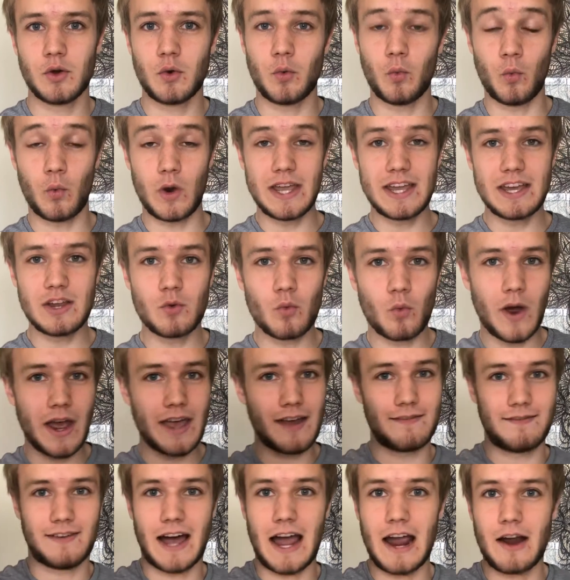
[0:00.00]
we can weigh
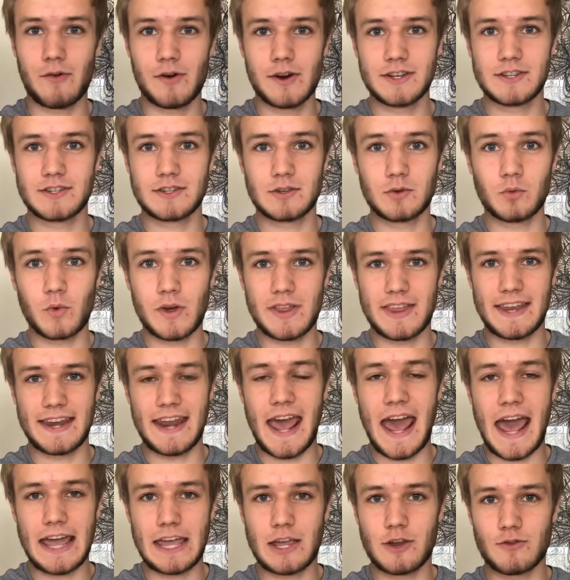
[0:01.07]
a virus with an
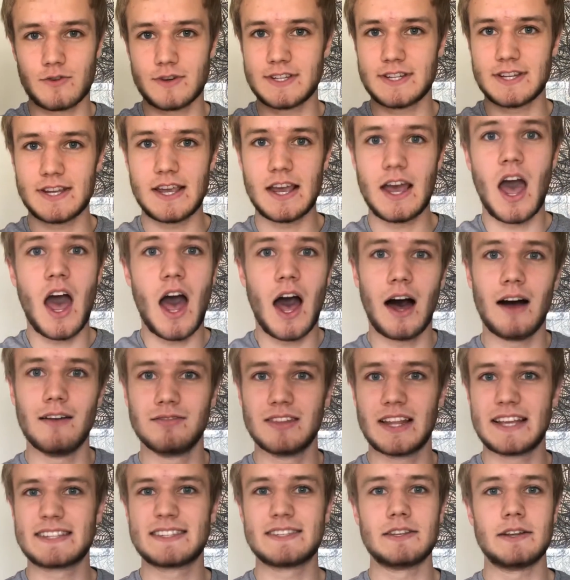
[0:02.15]
accuracy of
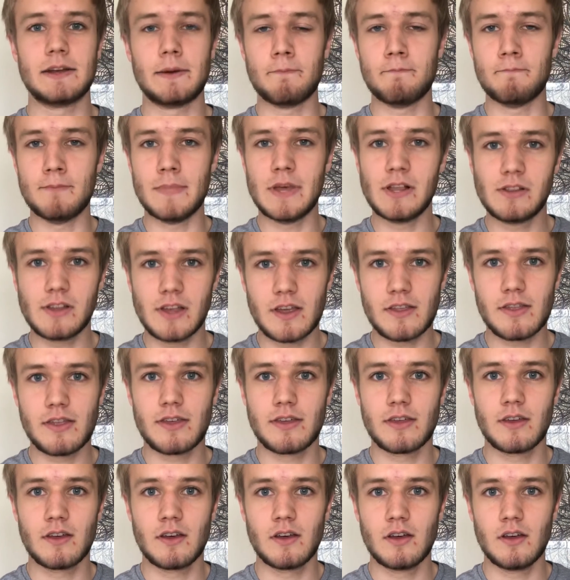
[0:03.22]
less than a
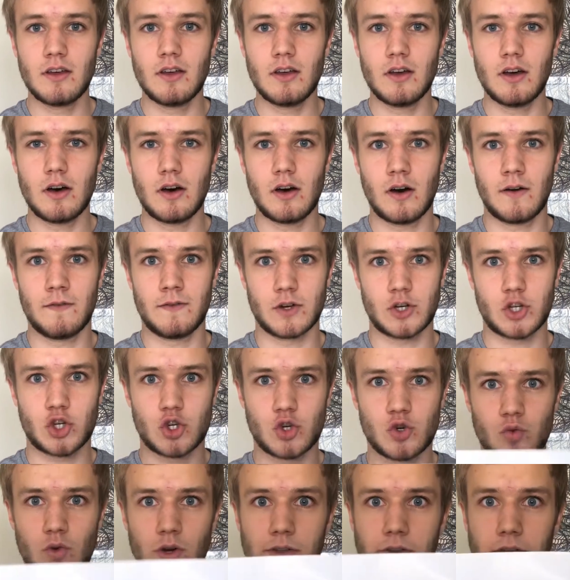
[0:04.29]
millionth of a
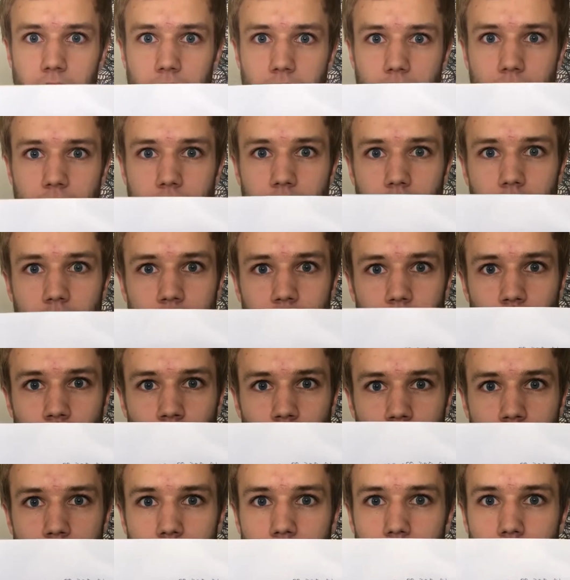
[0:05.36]
trillionth of a gram.